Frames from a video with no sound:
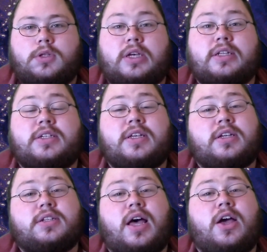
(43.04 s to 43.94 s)
You can see
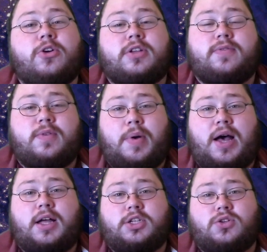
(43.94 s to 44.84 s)
the entirety of the
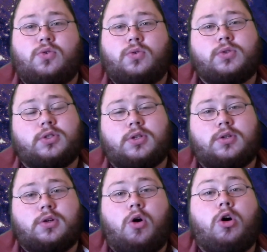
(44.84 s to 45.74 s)
patch notes
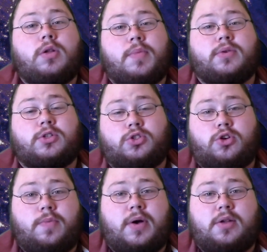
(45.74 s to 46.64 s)
on the Mouse and
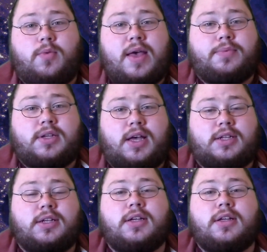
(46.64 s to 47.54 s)
Joypad
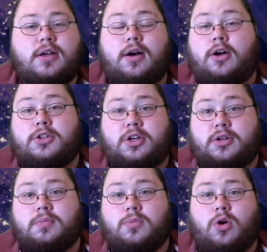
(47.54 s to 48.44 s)
website
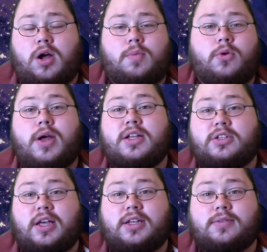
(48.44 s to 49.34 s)
under Warhammer
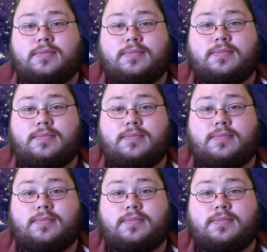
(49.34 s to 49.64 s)
Regicide.